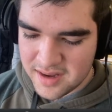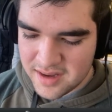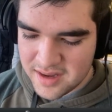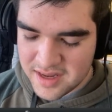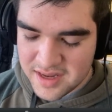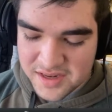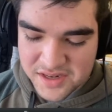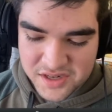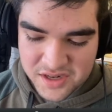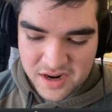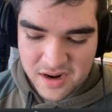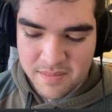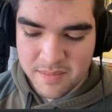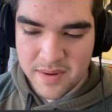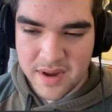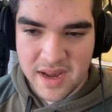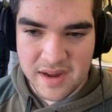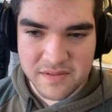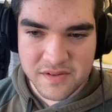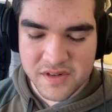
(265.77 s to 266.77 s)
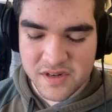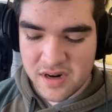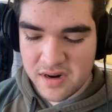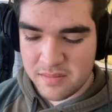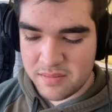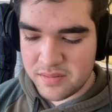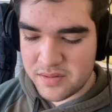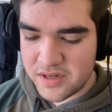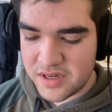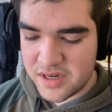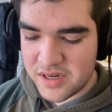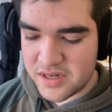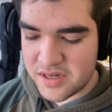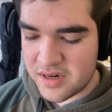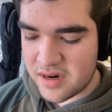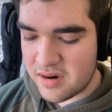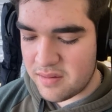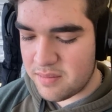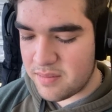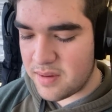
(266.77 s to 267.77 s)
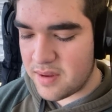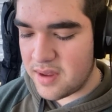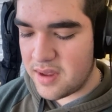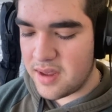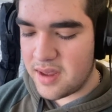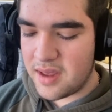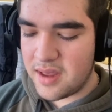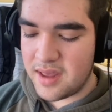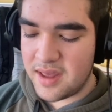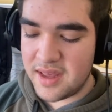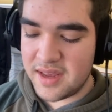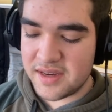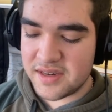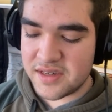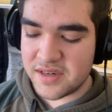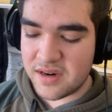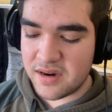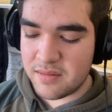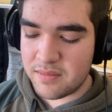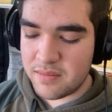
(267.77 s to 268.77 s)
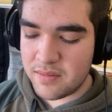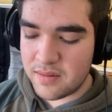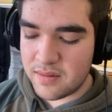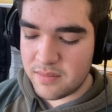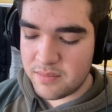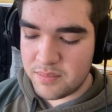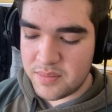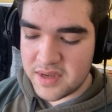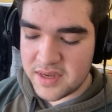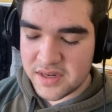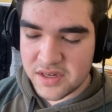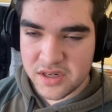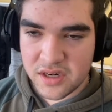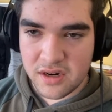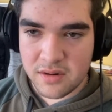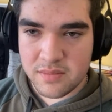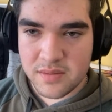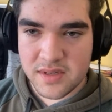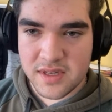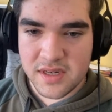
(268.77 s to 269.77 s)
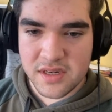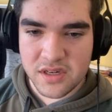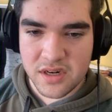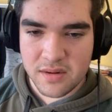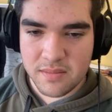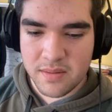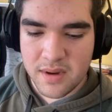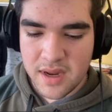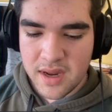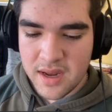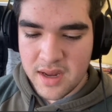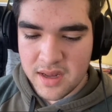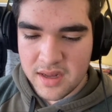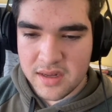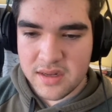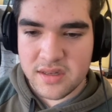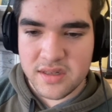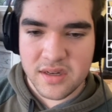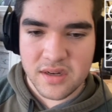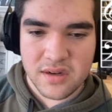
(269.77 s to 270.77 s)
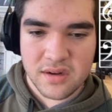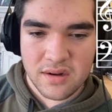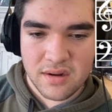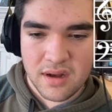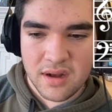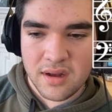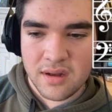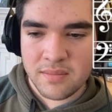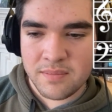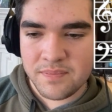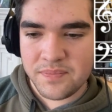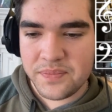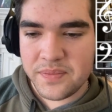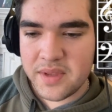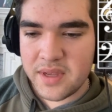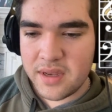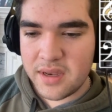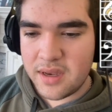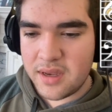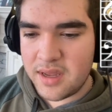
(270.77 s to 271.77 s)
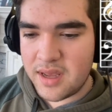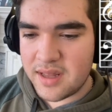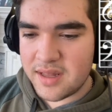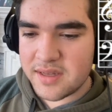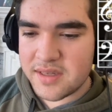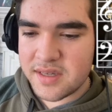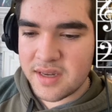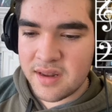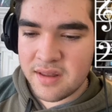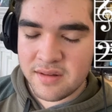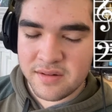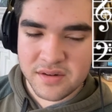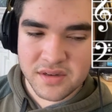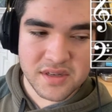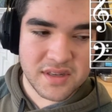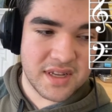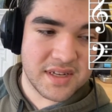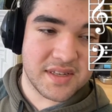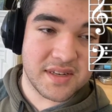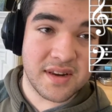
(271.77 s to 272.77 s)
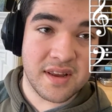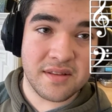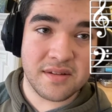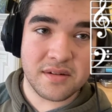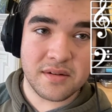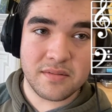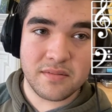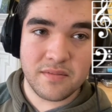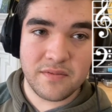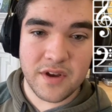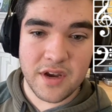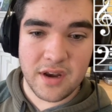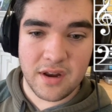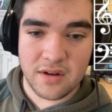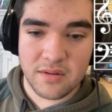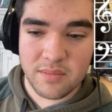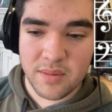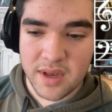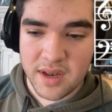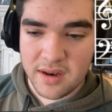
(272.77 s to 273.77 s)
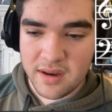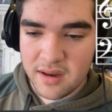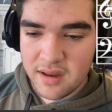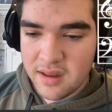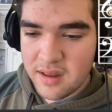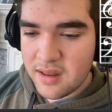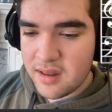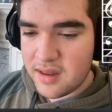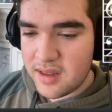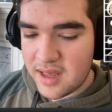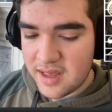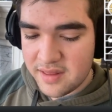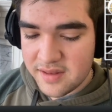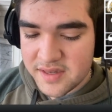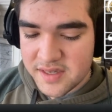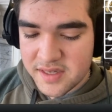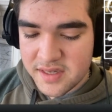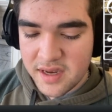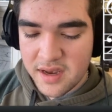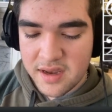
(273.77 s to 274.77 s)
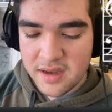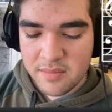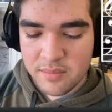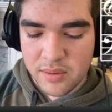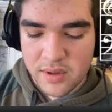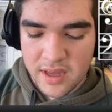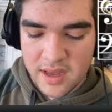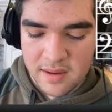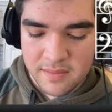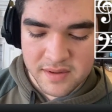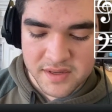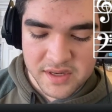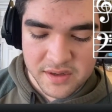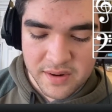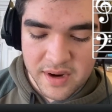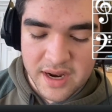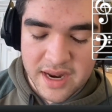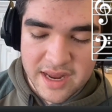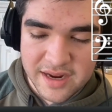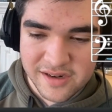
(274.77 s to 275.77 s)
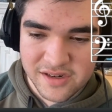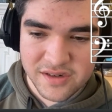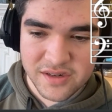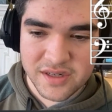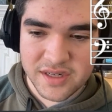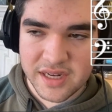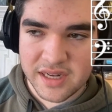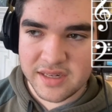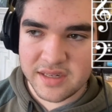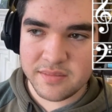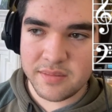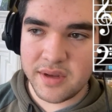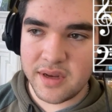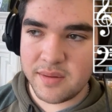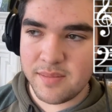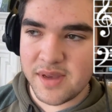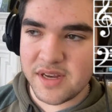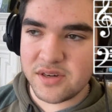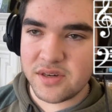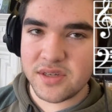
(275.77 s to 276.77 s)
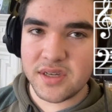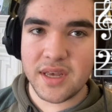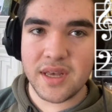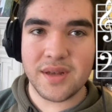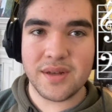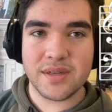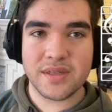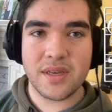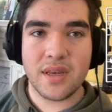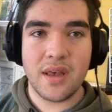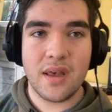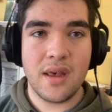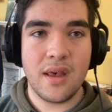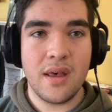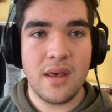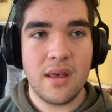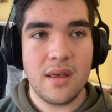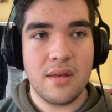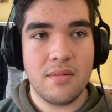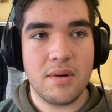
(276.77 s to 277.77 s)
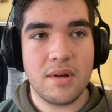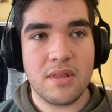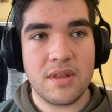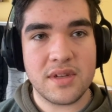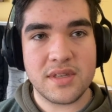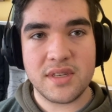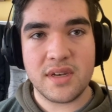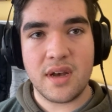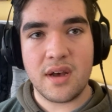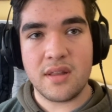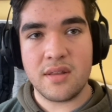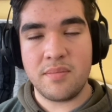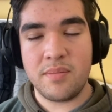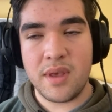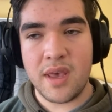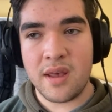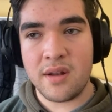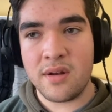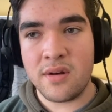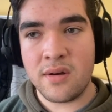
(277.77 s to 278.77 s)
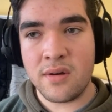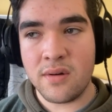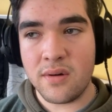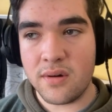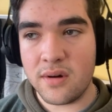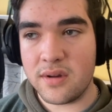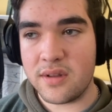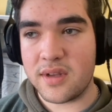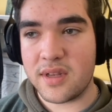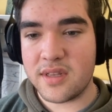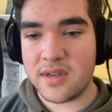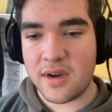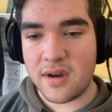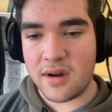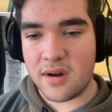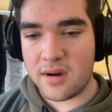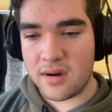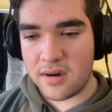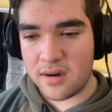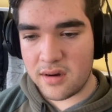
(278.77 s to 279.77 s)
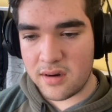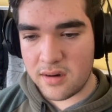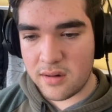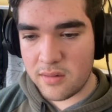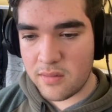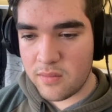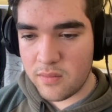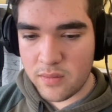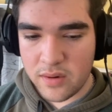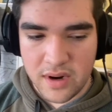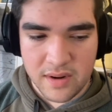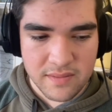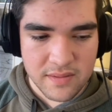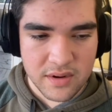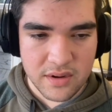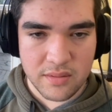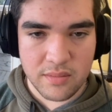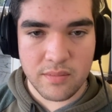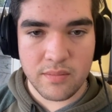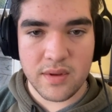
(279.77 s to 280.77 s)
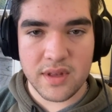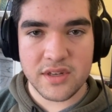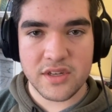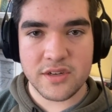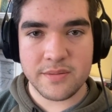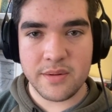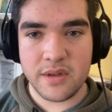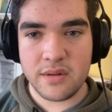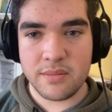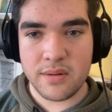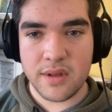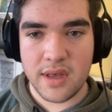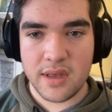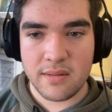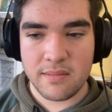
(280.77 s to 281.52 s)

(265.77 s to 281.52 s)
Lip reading: E sharp, F sharp, G sharp, A sharp, B sharp, C sharp. So yeah, that's another video, but yeah, this is how you can play them. It's a great exercise to play your major scales, whether that's on the piano or the guitar or whatever instrument you play.